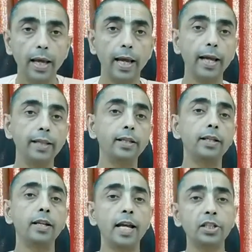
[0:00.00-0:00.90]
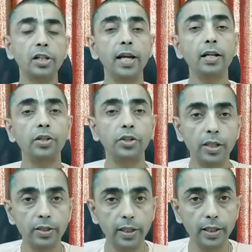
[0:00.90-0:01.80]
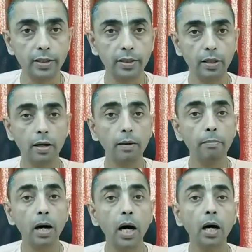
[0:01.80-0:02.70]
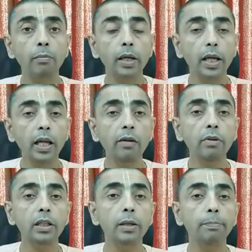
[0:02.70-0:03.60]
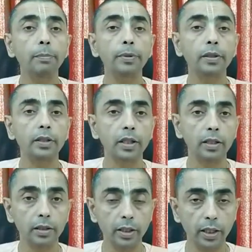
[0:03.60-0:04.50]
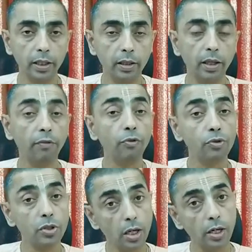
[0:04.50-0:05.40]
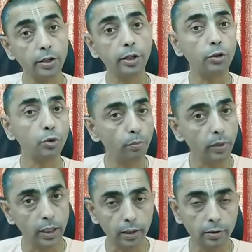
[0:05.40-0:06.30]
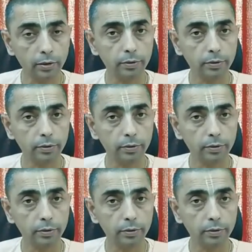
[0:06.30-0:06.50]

And then the next line Krishna says, Mam eva ye prapadyante, if you surrender to me,